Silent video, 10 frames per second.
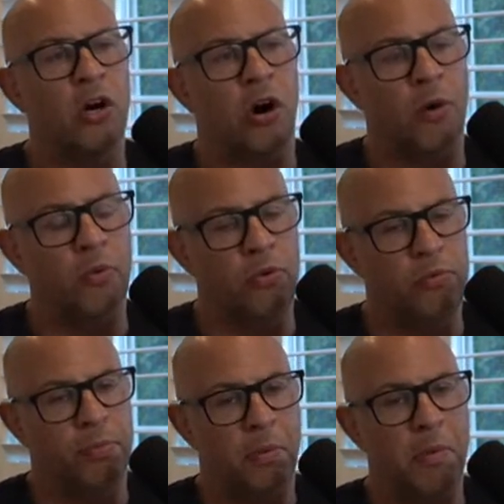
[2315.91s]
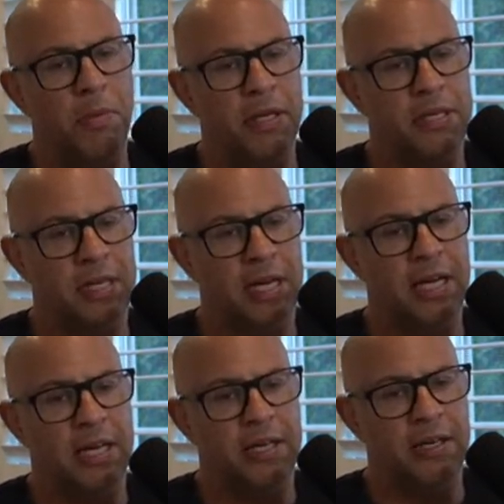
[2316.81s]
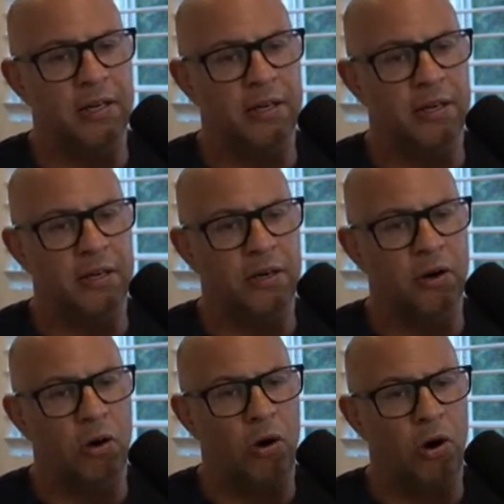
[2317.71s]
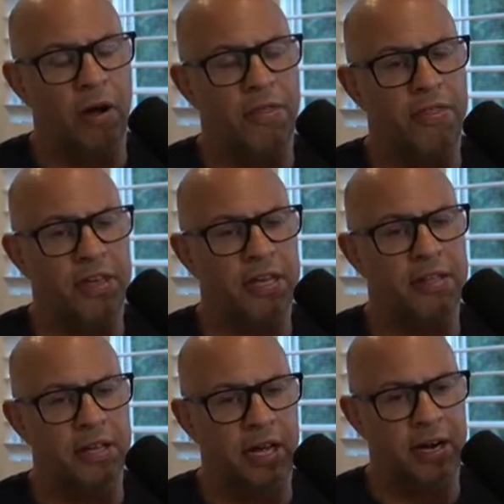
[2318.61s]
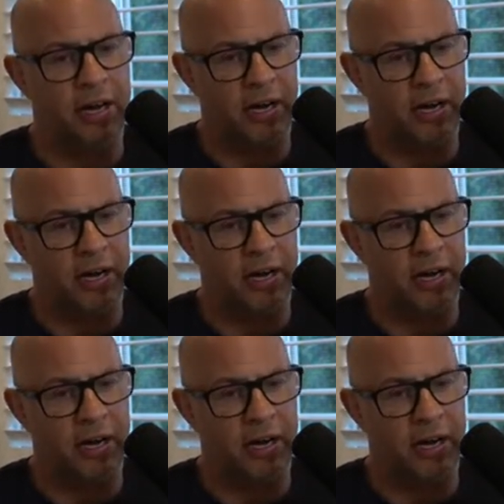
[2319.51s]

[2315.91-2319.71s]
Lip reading: I would probably say I think that